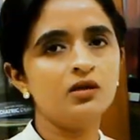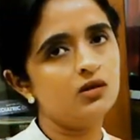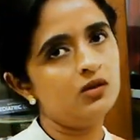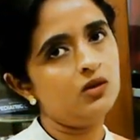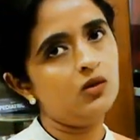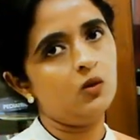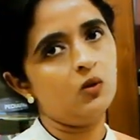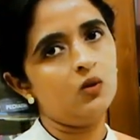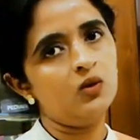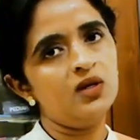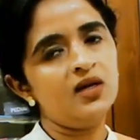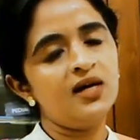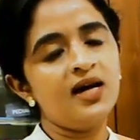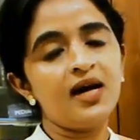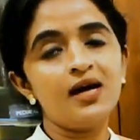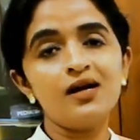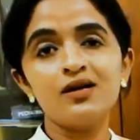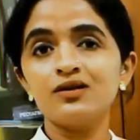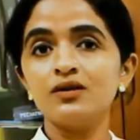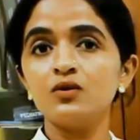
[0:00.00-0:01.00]
No.
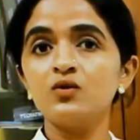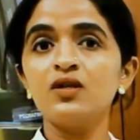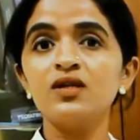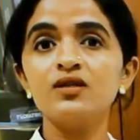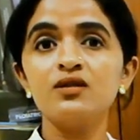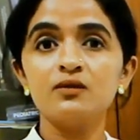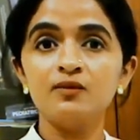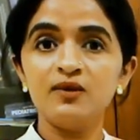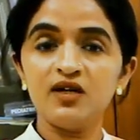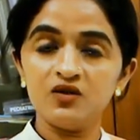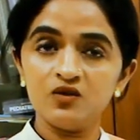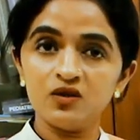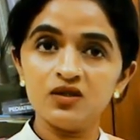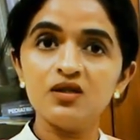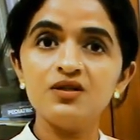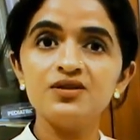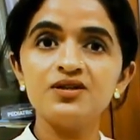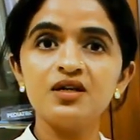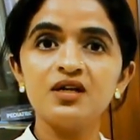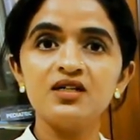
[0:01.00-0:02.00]
As soon as the blood
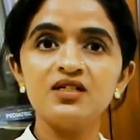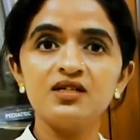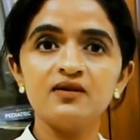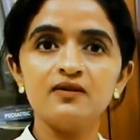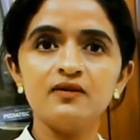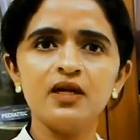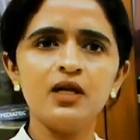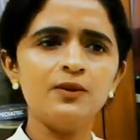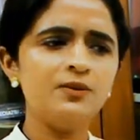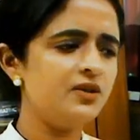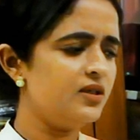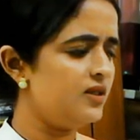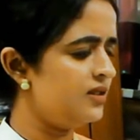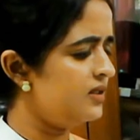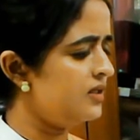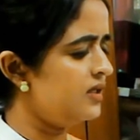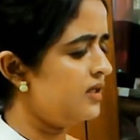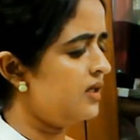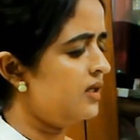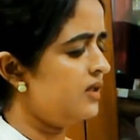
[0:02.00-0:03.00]
vessels are developed,
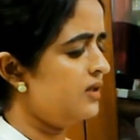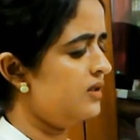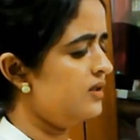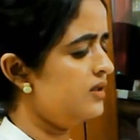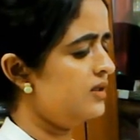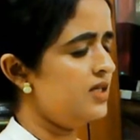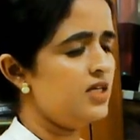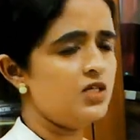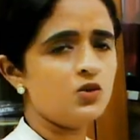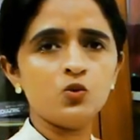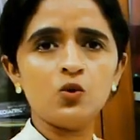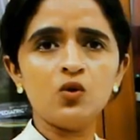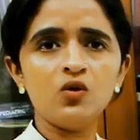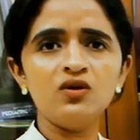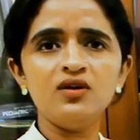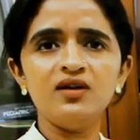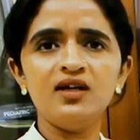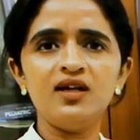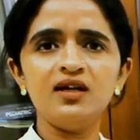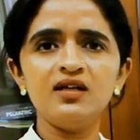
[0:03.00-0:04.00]
it
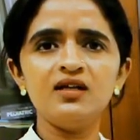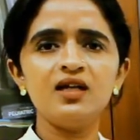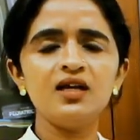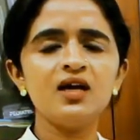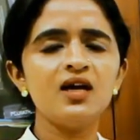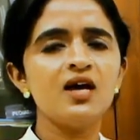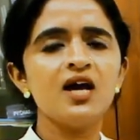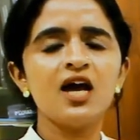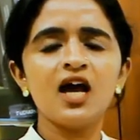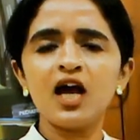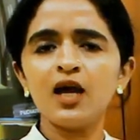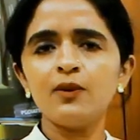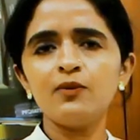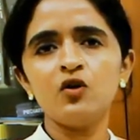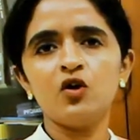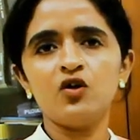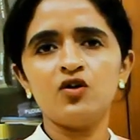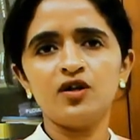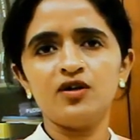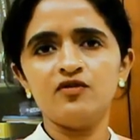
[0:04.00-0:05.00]
won't need the
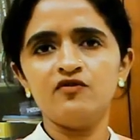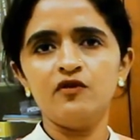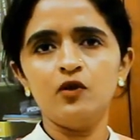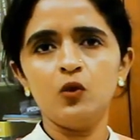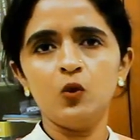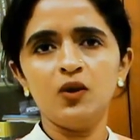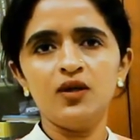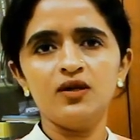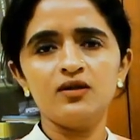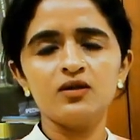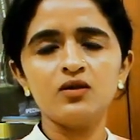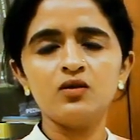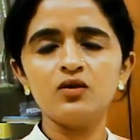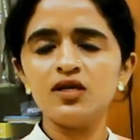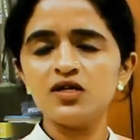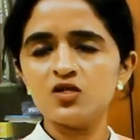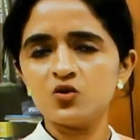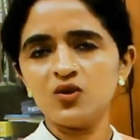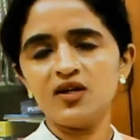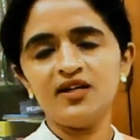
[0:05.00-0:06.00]
amniotic fluid. So
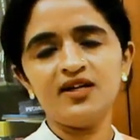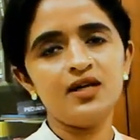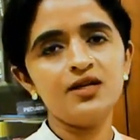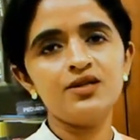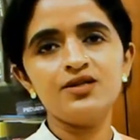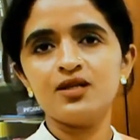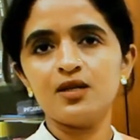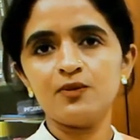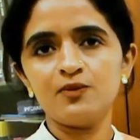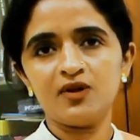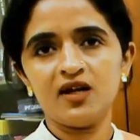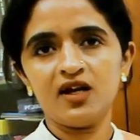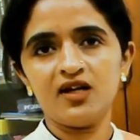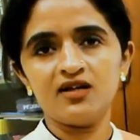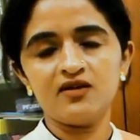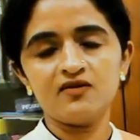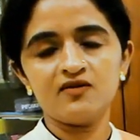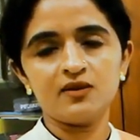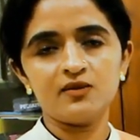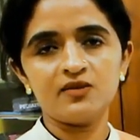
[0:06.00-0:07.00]
it will get
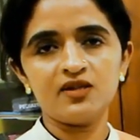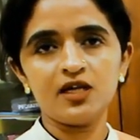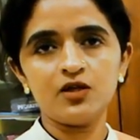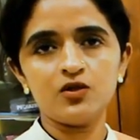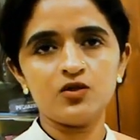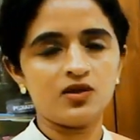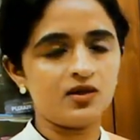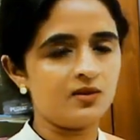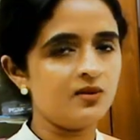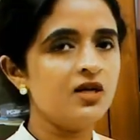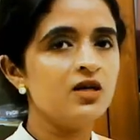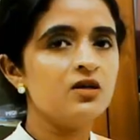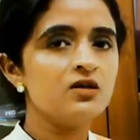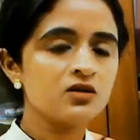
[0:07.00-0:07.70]
separated from the ectoderm.